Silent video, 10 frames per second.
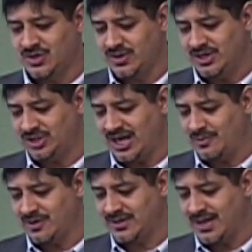great
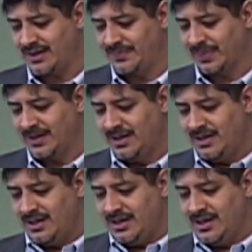job with that.
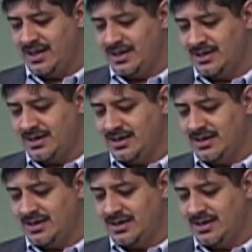And